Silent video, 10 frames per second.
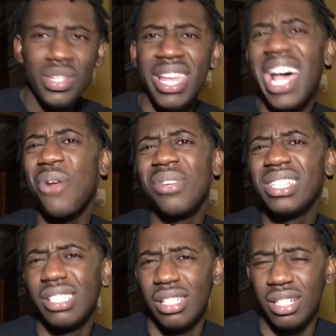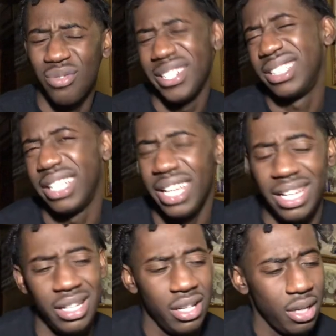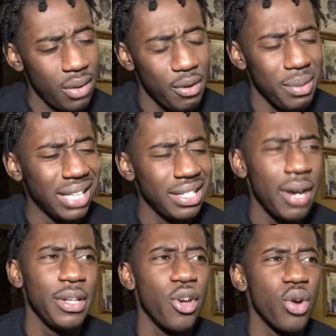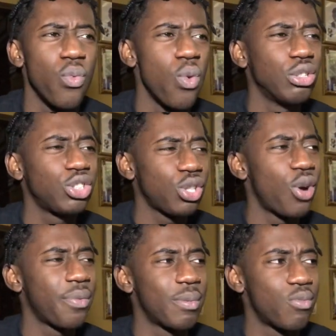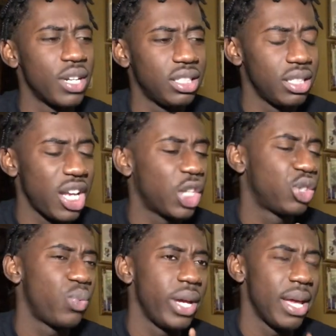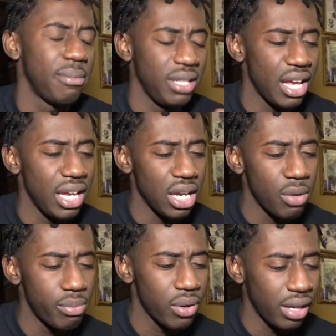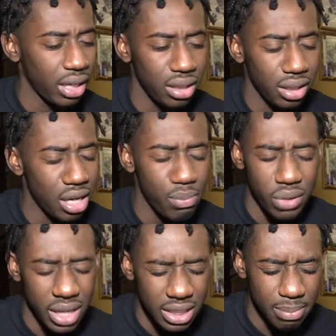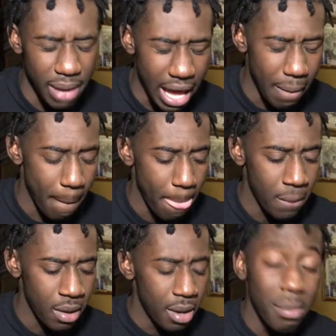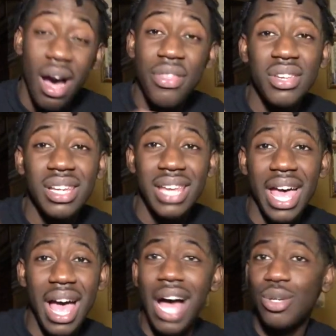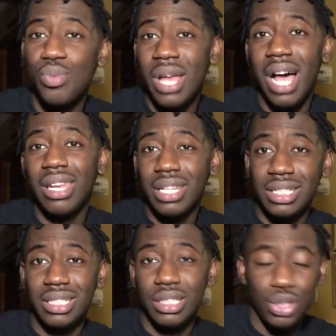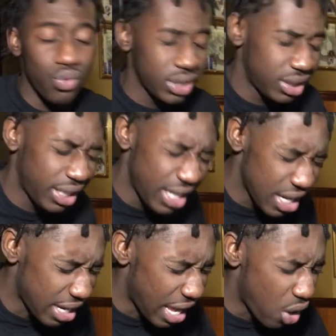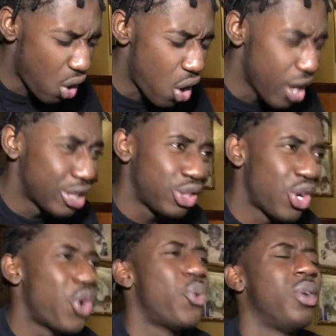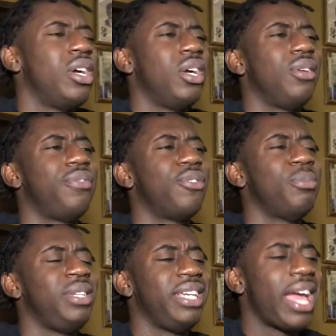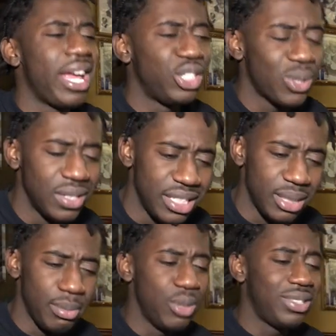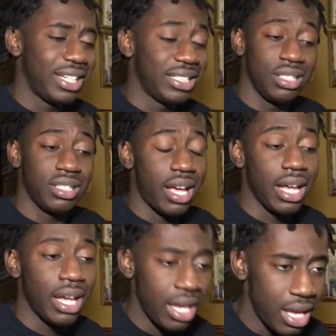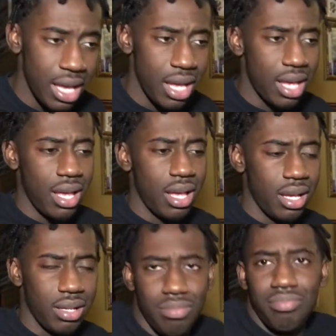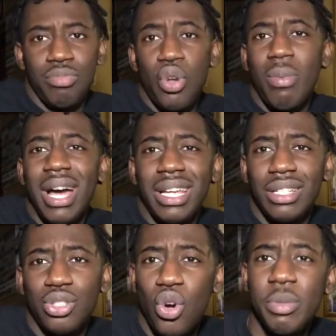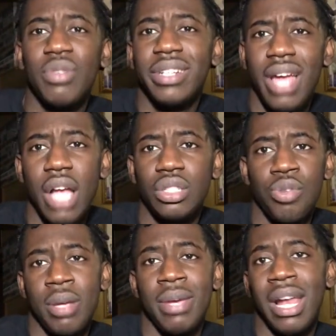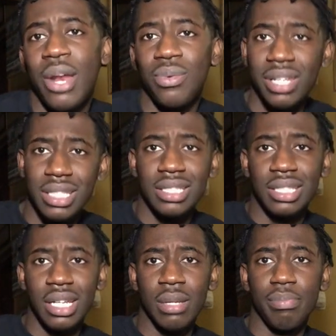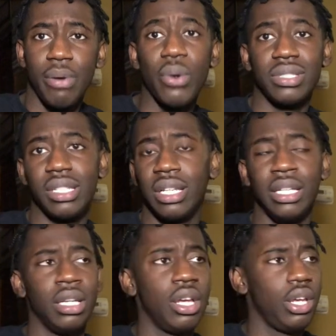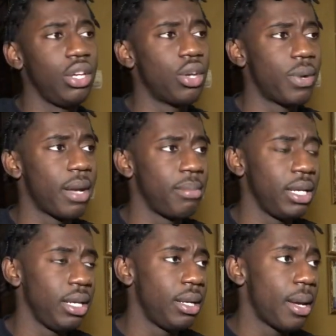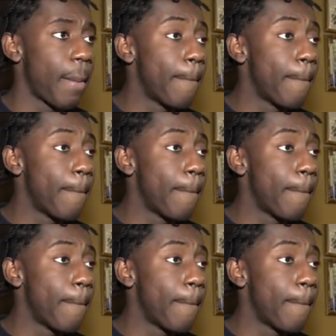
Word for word: And I don't listen to Rich the Kid. Feel me? I think I only heard one song from Rich, and that was with N B A Youngboy like a couple years back. But other than that, I do not listen to Rich the Kid at all. It's no, you feel me, hate towards his music. It's just like nobody told me to react to him, and I don't listen to him personally. You know what I mean?